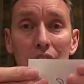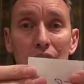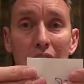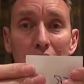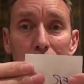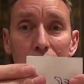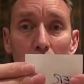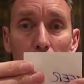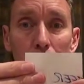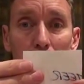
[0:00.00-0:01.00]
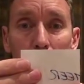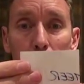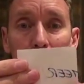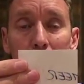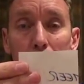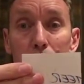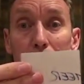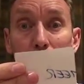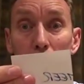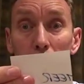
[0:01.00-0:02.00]
the same fold as we did
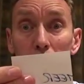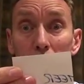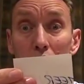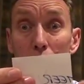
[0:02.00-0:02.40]
before